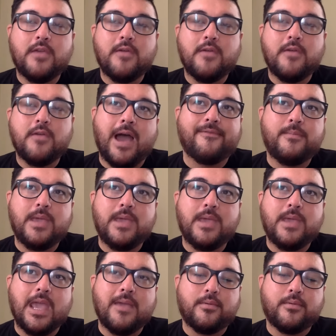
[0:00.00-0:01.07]
you have to
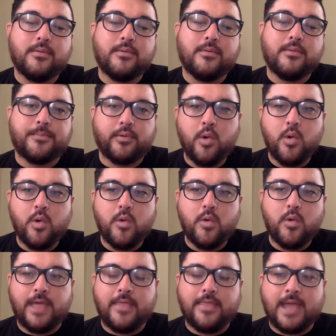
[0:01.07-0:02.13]
be able to
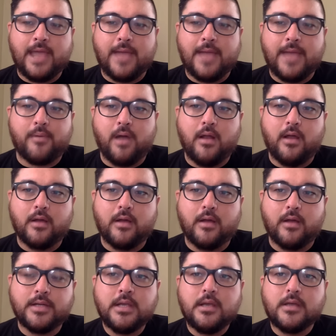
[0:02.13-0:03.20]
prove that that
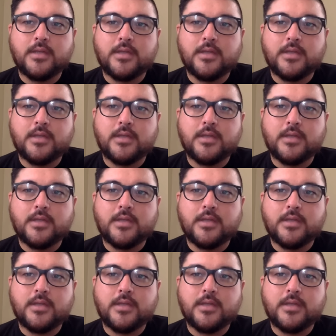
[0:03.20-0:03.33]
product